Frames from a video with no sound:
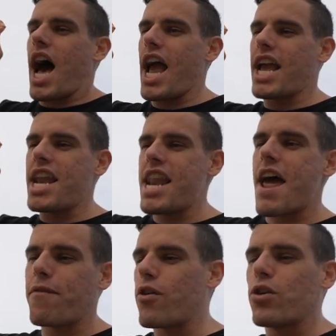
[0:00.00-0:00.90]
I can
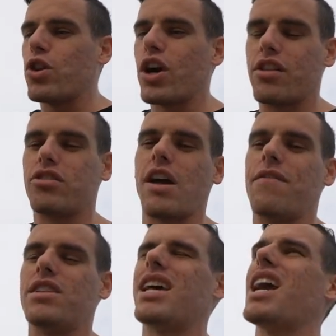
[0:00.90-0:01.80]
never look at their
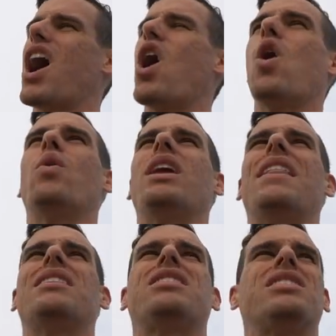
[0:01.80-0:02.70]
stuff and say, oh
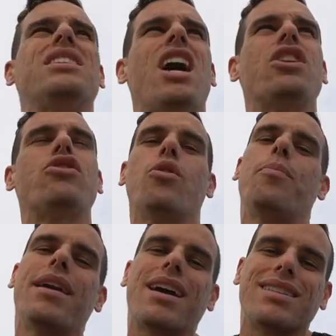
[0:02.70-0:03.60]
yeah, that's just not true,
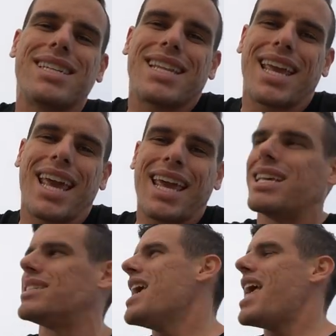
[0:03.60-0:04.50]
because it
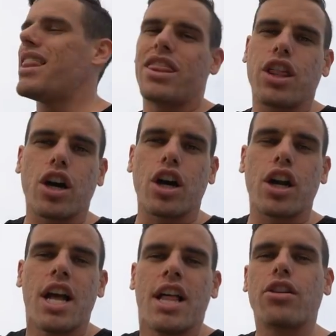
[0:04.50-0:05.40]
is. And
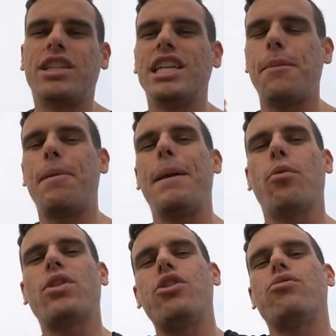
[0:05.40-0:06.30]
third, they're teaching
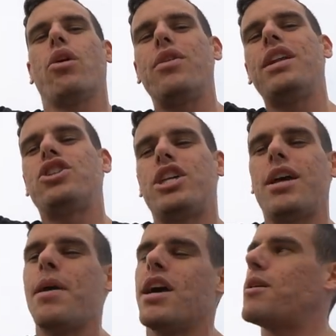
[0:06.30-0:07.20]
people that you don't need a
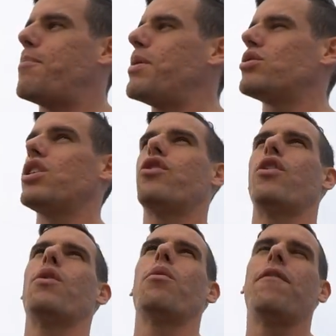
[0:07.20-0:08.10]
gym to build an
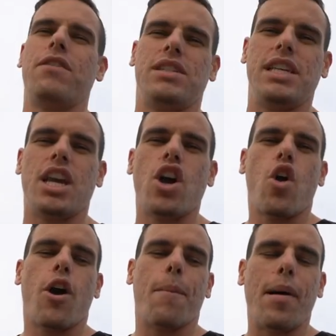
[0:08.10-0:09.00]
incredible physique
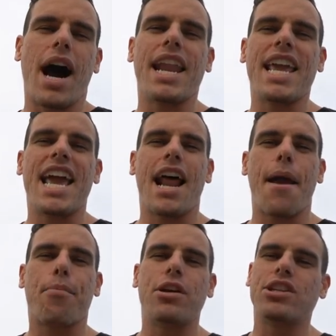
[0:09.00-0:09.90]
or body, and I
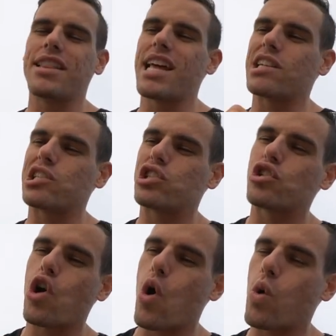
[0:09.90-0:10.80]
appreciate that
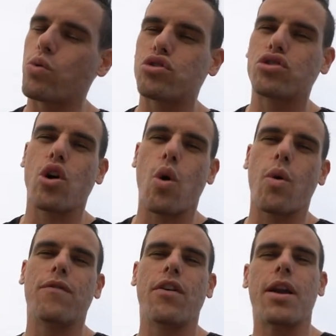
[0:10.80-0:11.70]
so, so
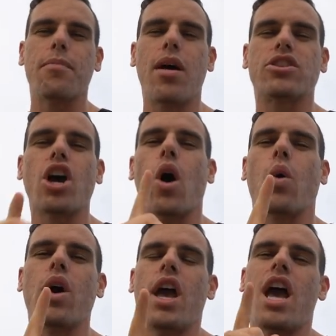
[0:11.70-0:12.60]
very much.
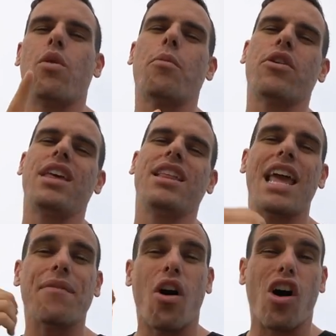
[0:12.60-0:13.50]
Oh, and one more thing,
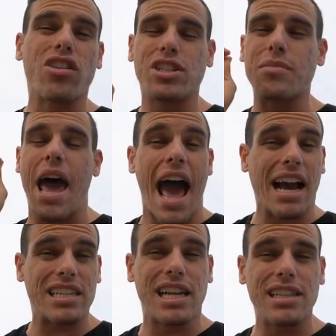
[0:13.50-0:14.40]
they have awesome
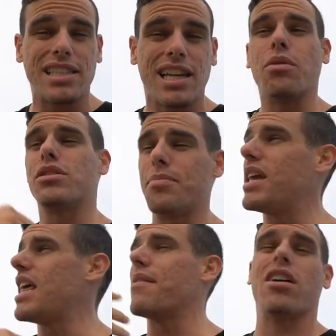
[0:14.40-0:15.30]
accents. Well, to
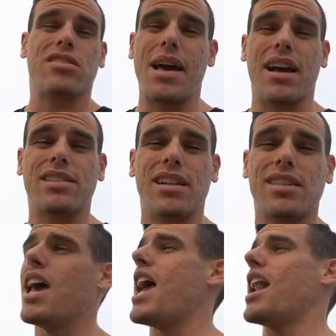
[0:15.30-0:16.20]
me, they have awesome
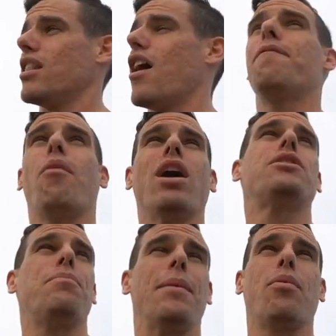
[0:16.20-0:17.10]
accents, and I love
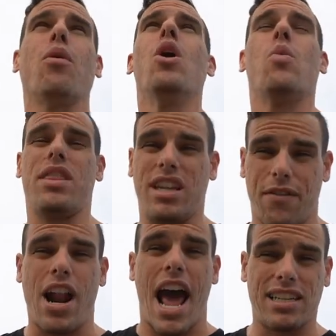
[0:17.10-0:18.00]
watching people with a
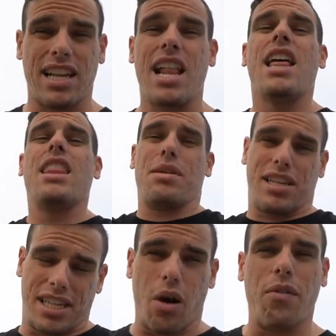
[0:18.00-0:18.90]
different accent than
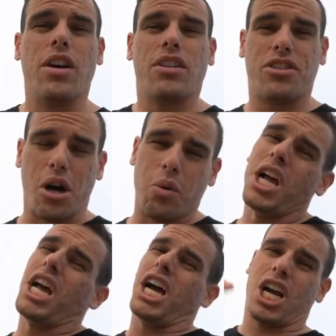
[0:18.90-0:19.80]
myself. So
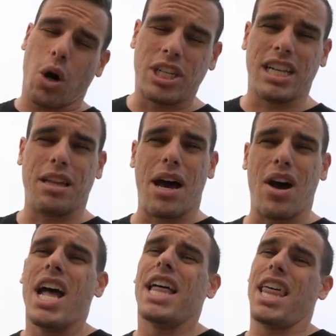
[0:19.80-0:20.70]
go check them
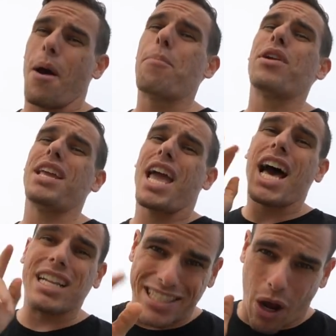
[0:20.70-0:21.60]
out. They are pretty
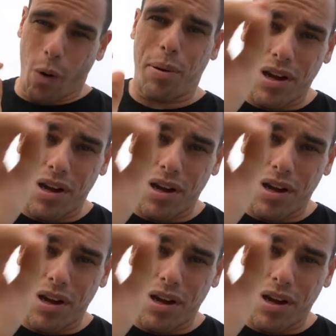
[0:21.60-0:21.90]
dope.